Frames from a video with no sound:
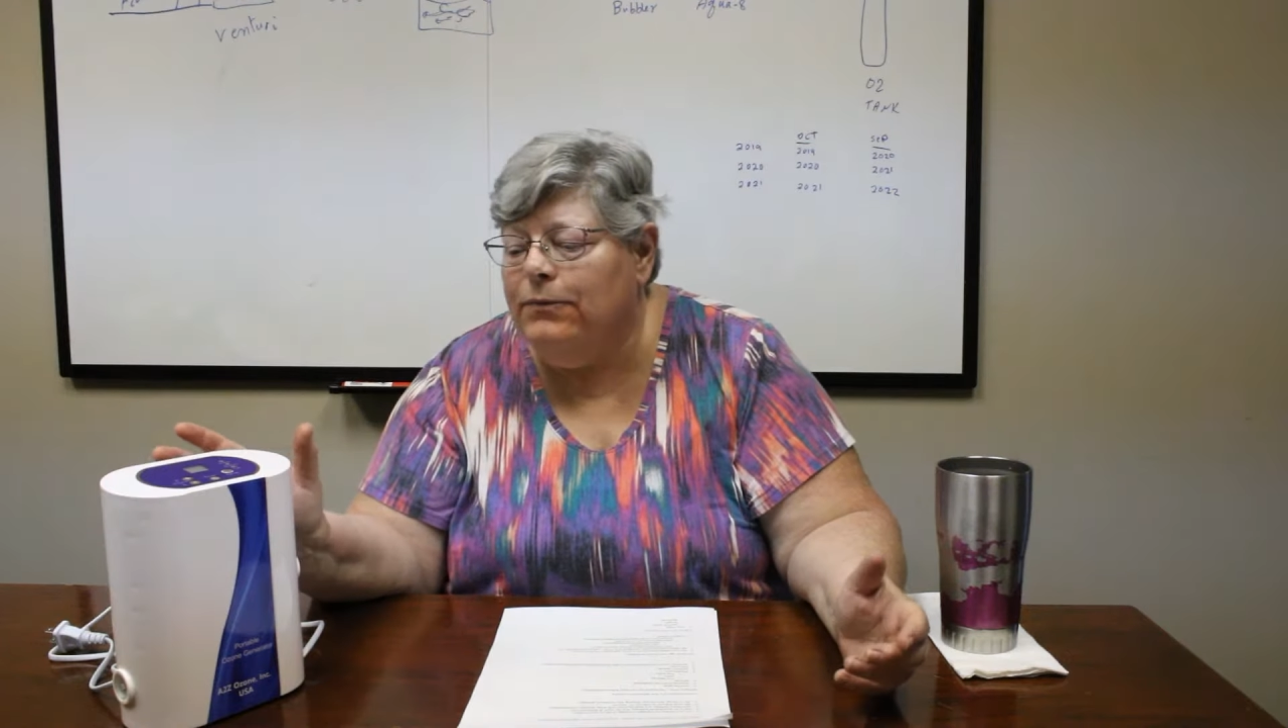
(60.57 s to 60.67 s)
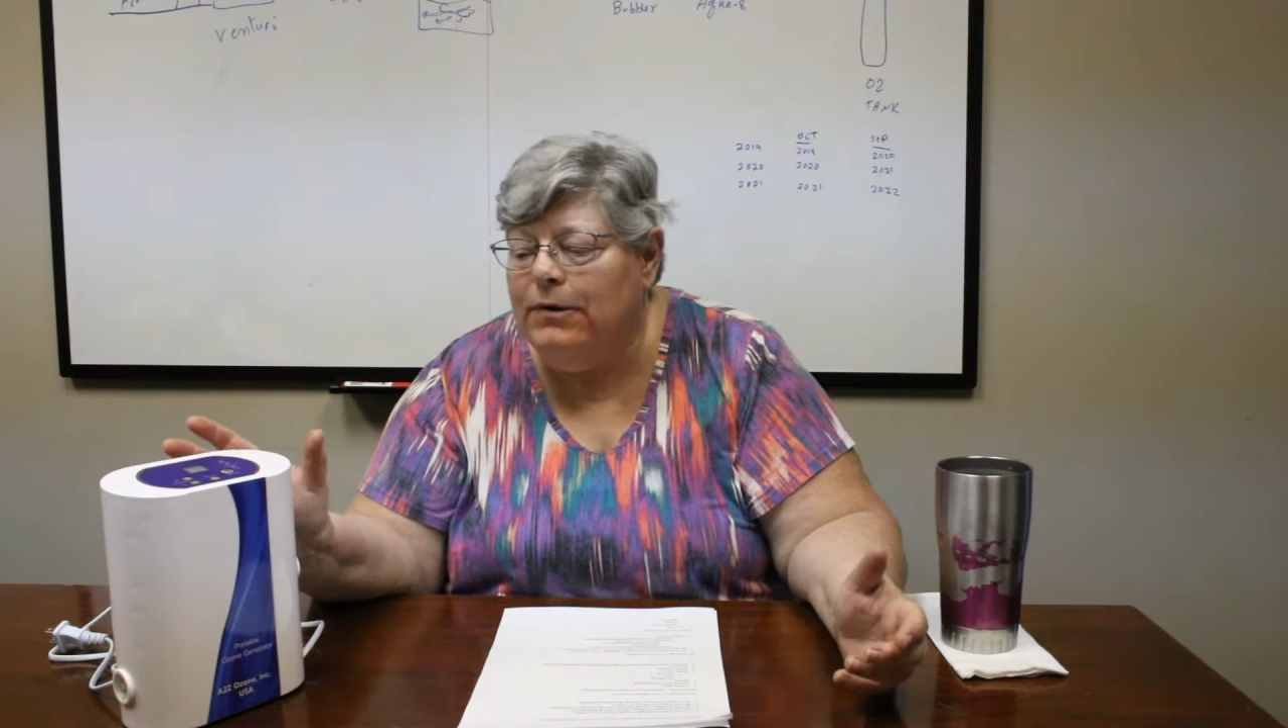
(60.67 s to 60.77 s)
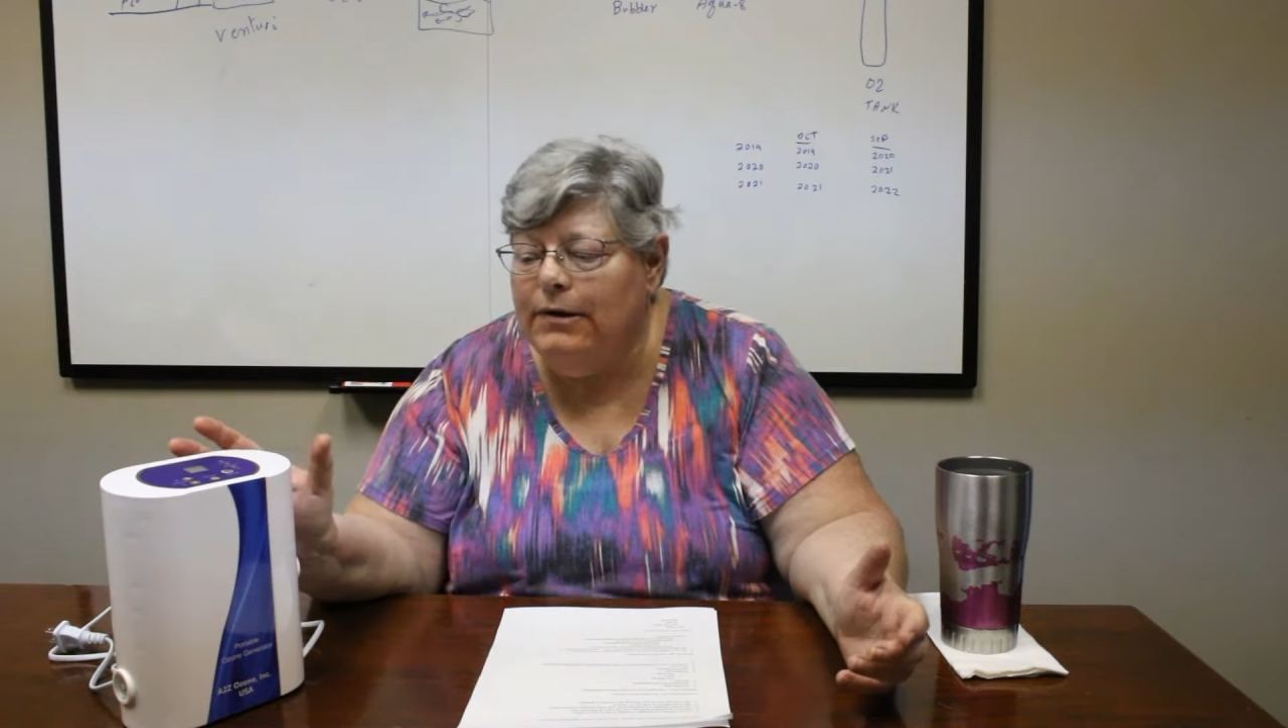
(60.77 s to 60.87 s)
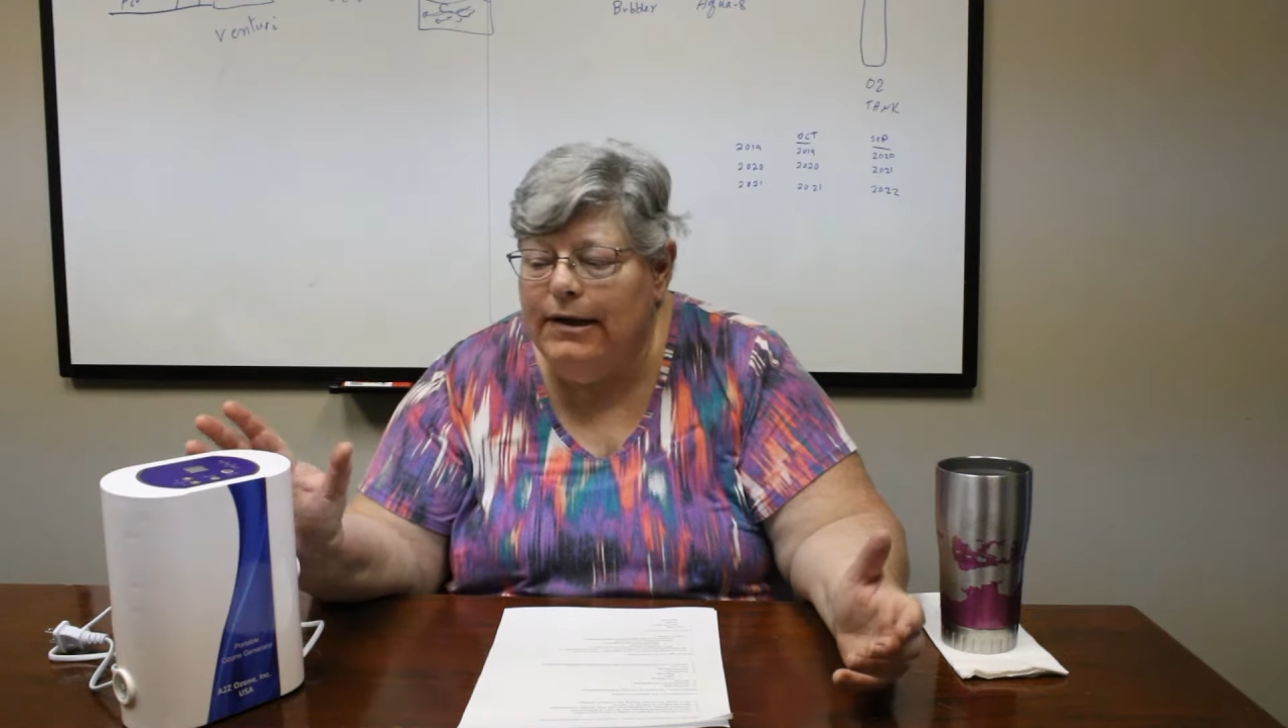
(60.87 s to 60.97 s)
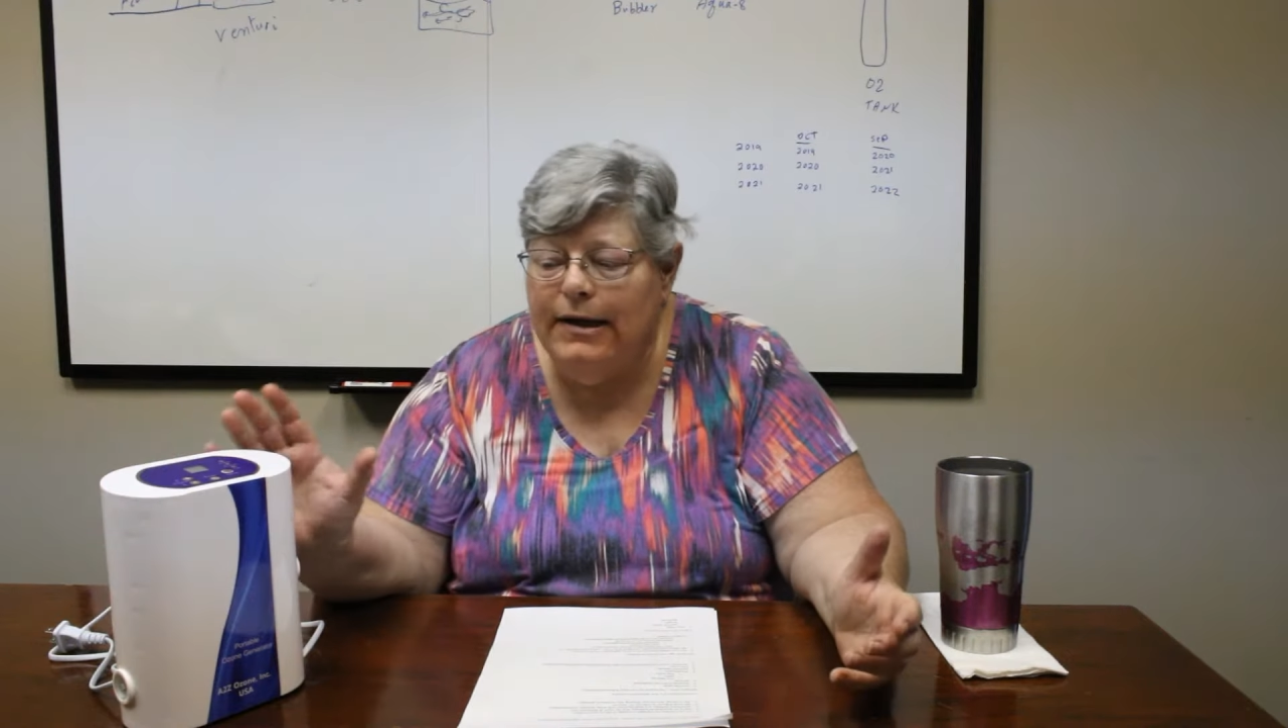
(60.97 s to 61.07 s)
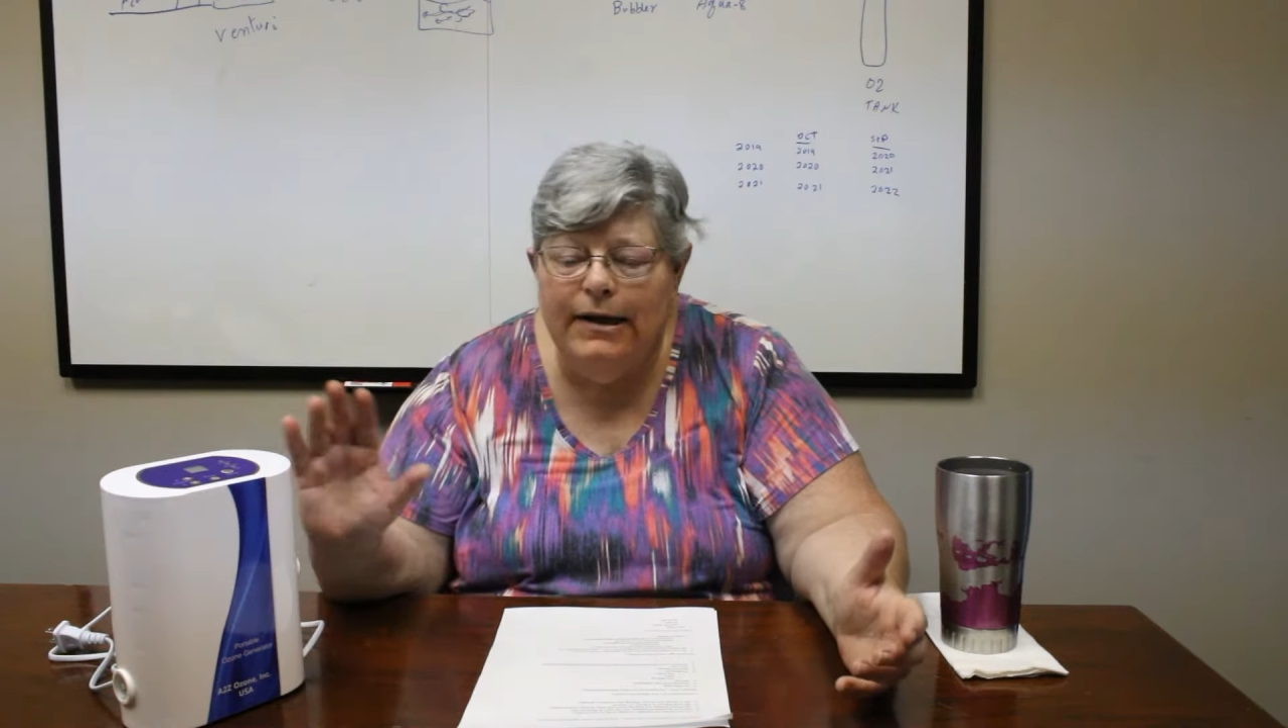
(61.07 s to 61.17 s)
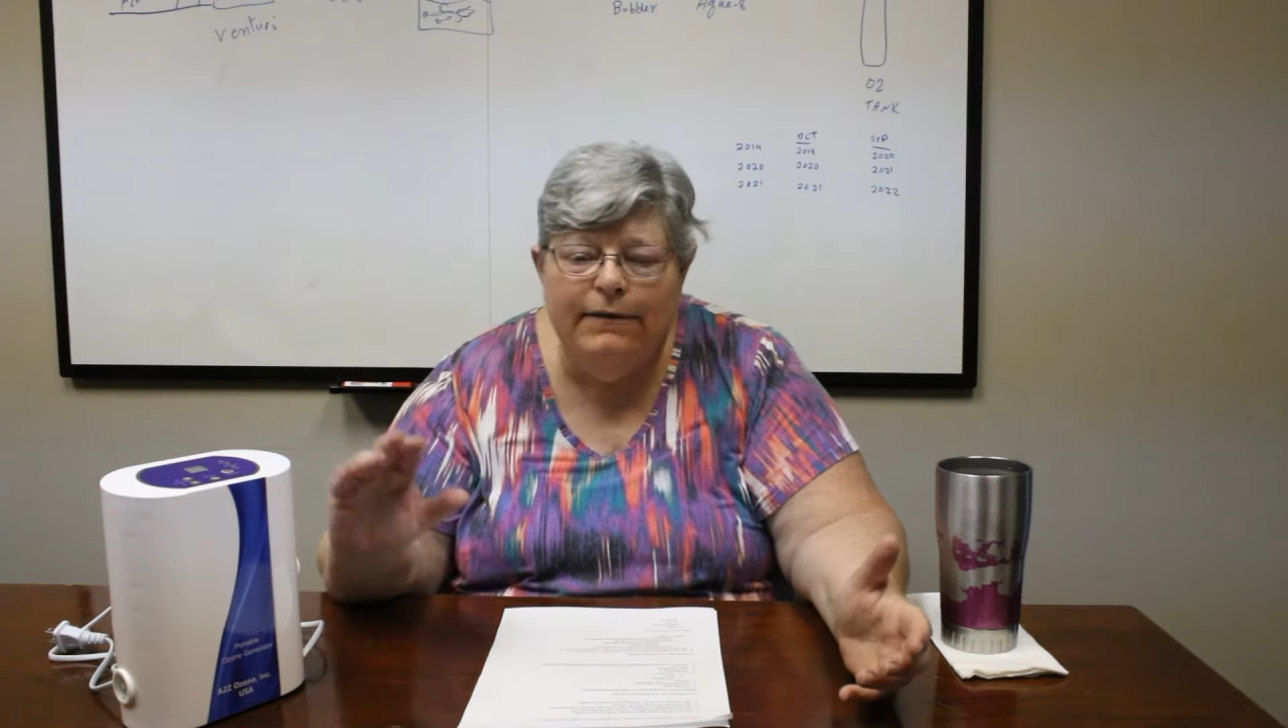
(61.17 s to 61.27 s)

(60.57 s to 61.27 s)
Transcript: working,